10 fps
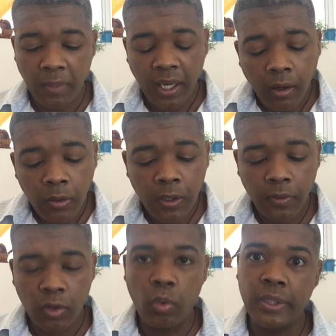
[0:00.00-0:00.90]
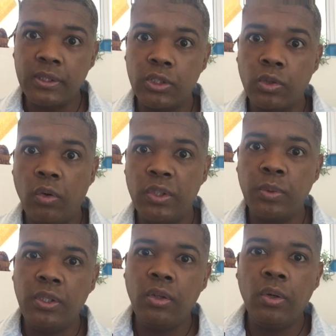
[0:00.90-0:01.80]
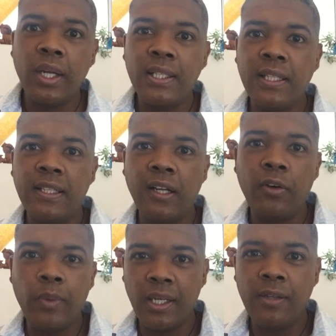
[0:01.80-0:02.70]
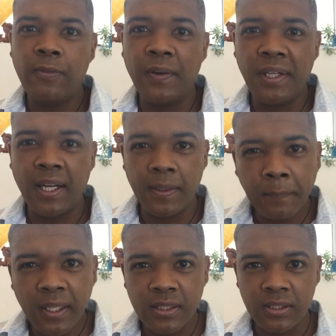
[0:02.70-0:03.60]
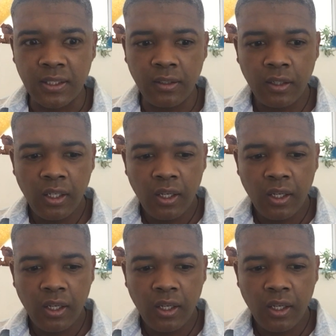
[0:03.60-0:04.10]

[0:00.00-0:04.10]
My only request is always when you look at a reading for another person